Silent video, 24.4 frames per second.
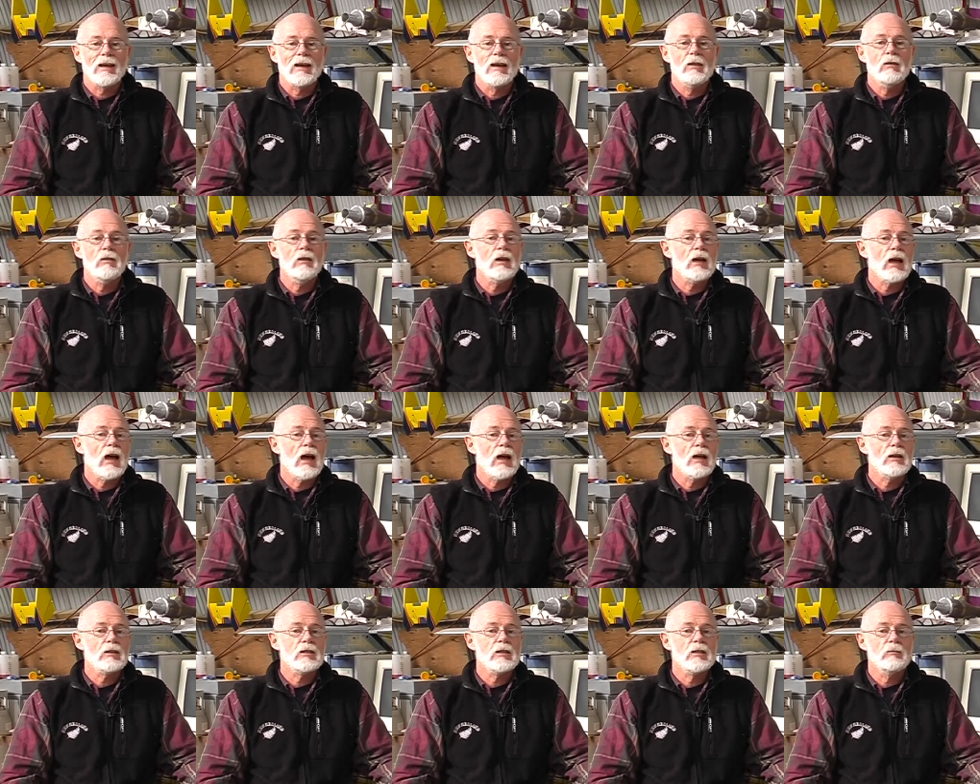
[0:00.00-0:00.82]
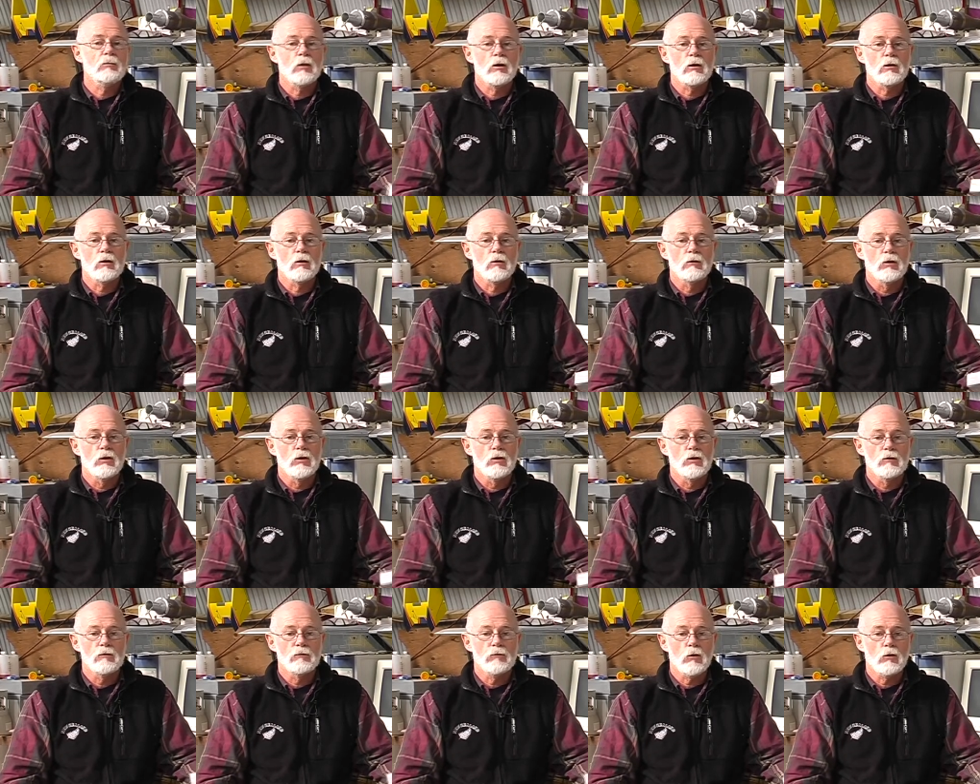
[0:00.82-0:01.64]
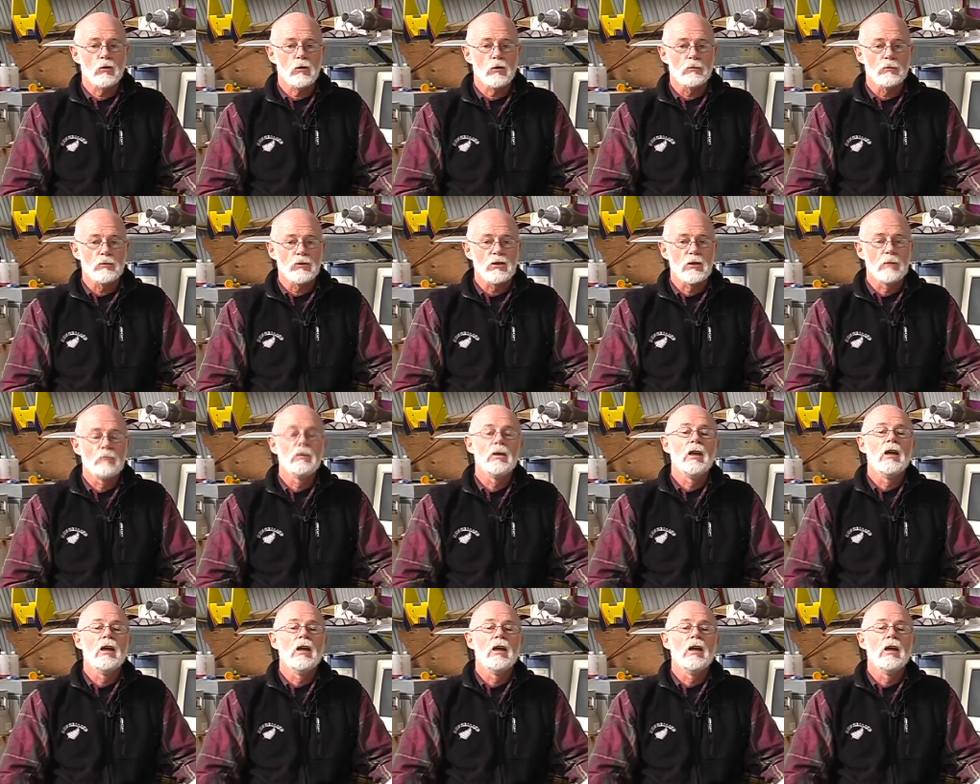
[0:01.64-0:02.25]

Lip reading: in the RC Model Reviews forums.